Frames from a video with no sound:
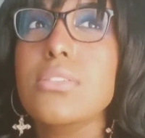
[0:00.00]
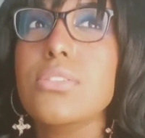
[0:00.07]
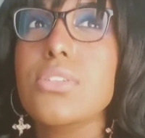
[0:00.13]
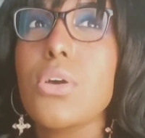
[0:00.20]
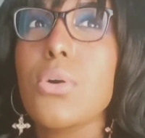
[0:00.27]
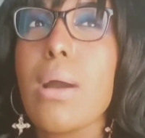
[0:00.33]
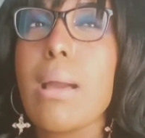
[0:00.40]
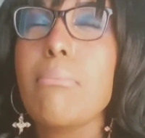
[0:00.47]

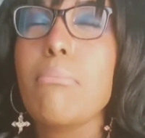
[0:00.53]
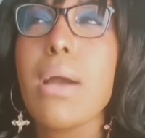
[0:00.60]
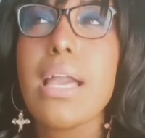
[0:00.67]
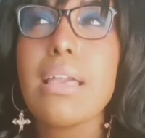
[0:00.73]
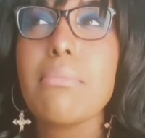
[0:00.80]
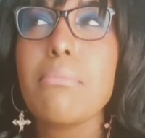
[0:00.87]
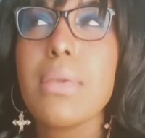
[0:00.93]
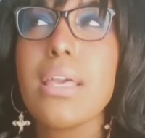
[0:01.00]
So I
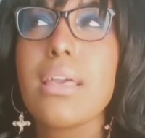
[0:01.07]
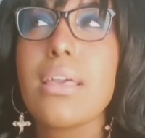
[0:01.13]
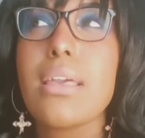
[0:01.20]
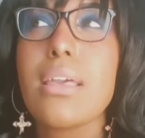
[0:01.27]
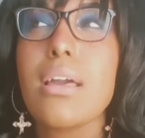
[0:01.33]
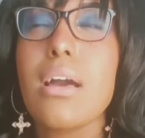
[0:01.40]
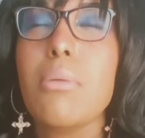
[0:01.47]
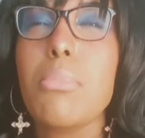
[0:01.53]
might make
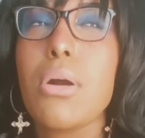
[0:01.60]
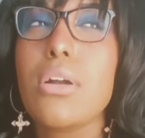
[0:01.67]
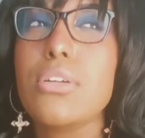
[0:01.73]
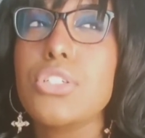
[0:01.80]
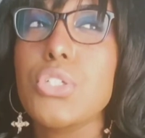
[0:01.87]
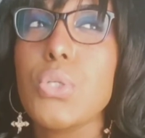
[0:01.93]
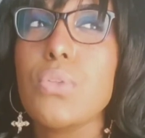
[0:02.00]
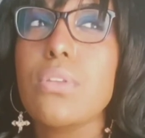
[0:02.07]
a
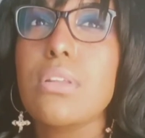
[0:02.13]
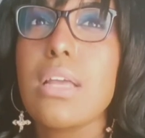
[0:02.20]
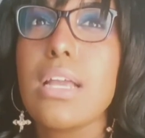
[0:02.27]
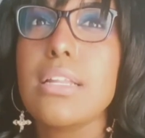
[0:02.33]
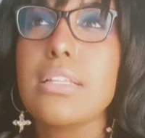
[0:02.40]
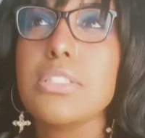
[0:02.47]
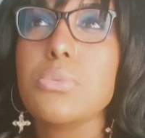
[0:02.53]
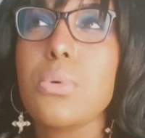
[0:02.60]
part two of the
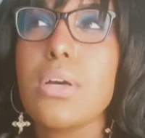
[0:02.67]
90s